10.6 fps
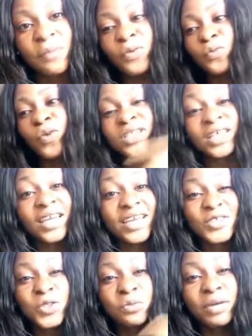you went
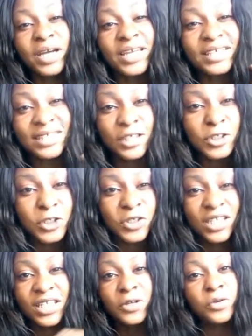ahead to my section
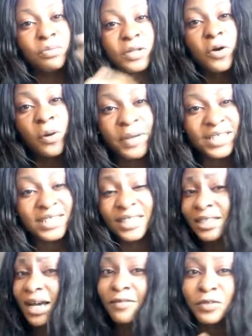and then you make comments
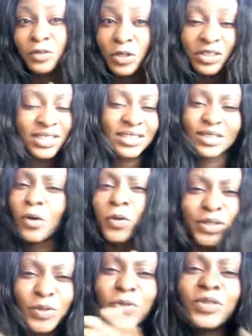saying I have good content, all
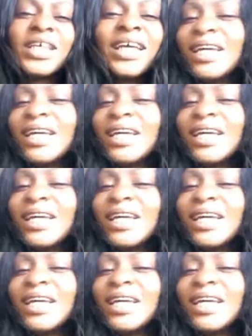the good,